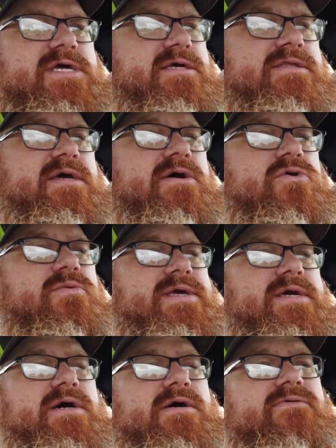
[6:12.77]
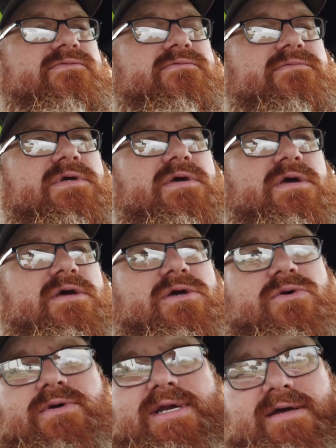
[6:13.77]
taking that whole week off,
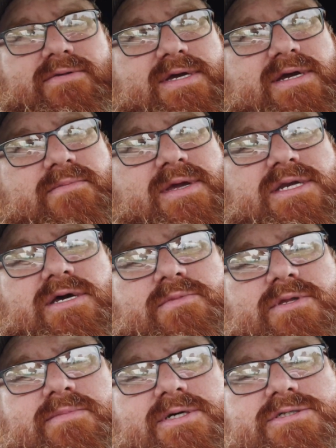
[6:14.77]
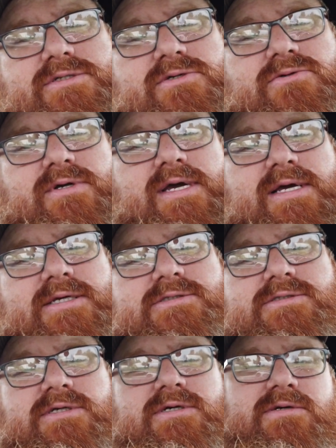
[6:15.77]
going down there, meeting up with a bunch of cool
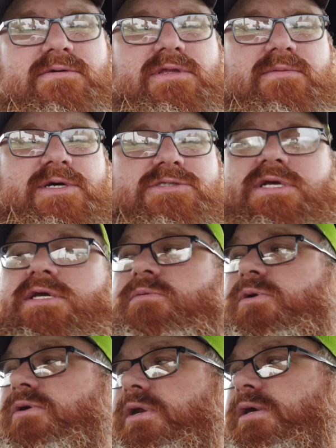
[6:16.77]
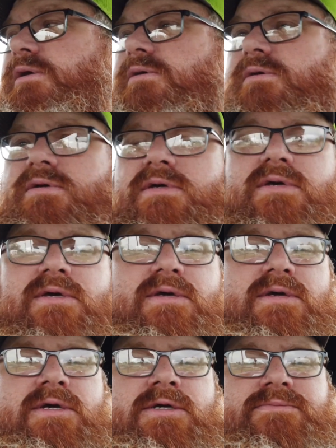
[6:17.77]
guys in the Mustang community,
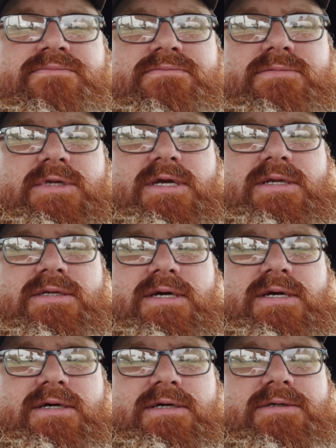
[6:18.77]
and